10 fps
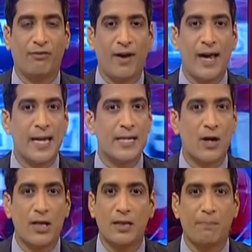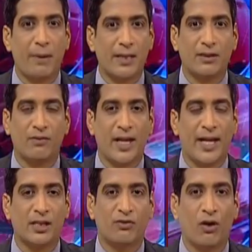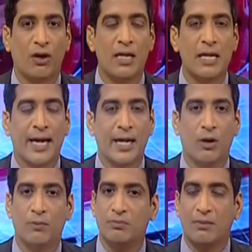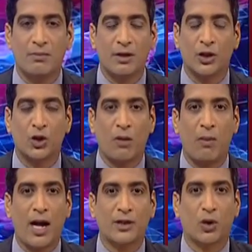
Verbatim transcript: Faye, not the best of days for, the stock markets